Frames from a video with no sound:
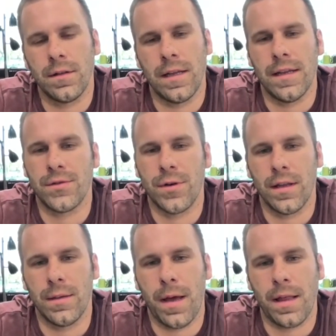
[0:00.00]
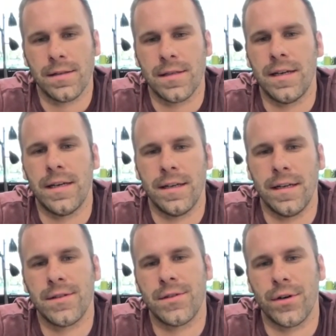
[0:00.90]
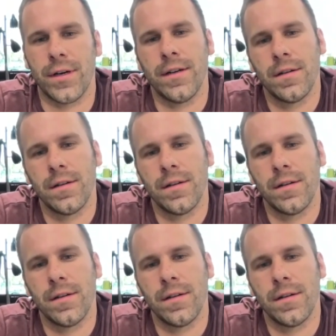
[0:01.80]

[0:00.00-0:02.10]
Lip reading: the Israeli-Palestinian history?